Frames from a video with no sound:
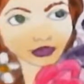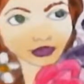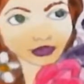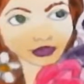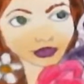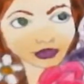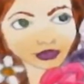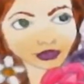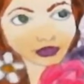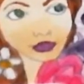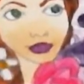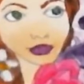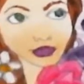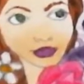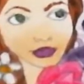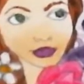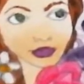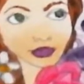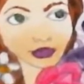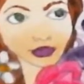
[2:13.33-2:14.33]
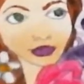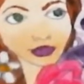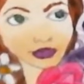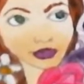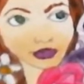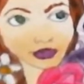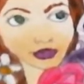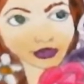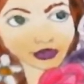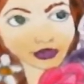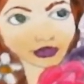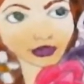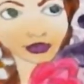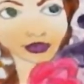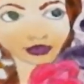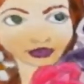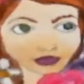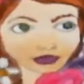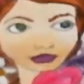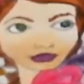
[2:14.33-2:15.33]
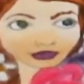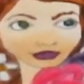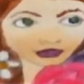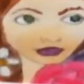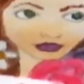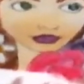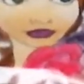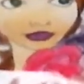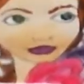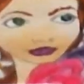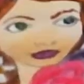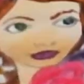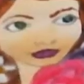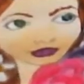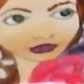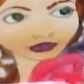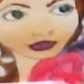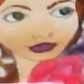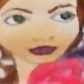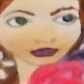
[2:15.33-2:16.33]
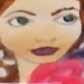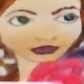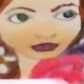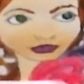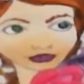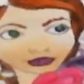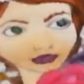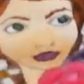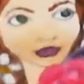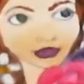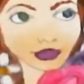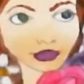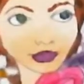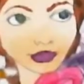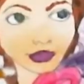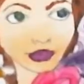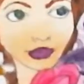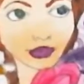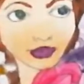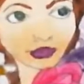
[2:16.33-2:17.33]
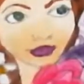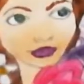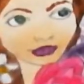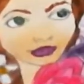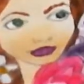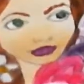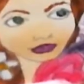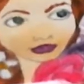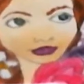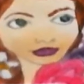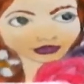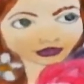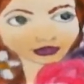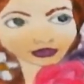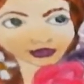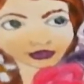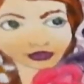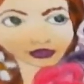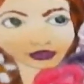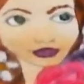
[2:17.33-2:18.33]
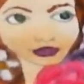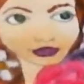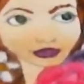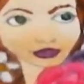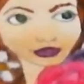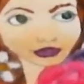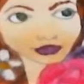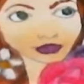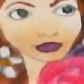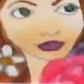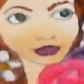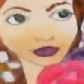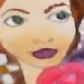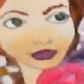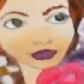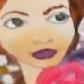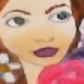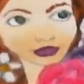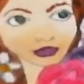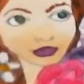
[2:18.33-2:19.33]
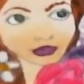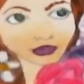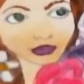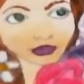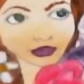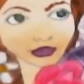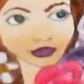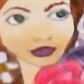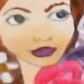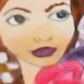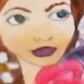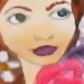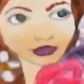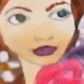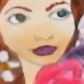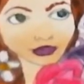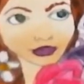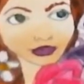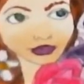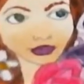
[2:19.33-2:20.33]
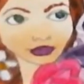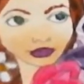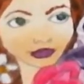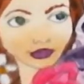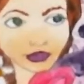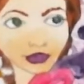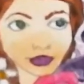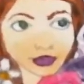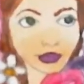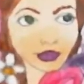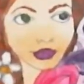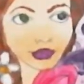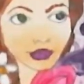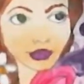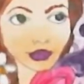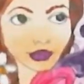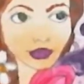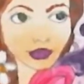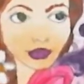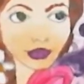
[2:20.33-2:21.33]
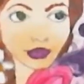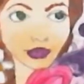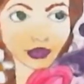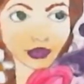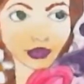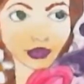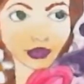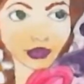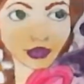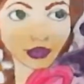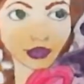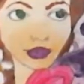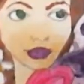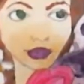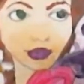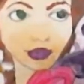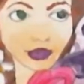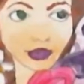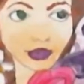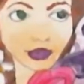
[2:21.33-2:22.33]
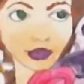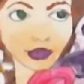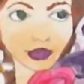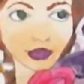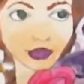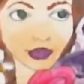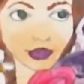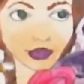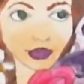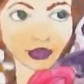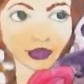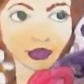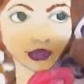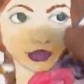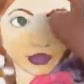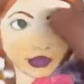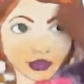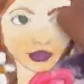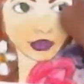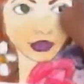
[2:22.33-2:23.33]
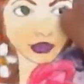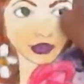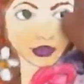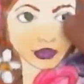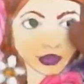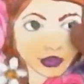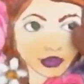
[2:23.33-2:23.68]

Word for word: a simple card, but I think it's pretty. I would love to receive something pretty like this in the mail, so I hope she loves it too. Again, look in the description below,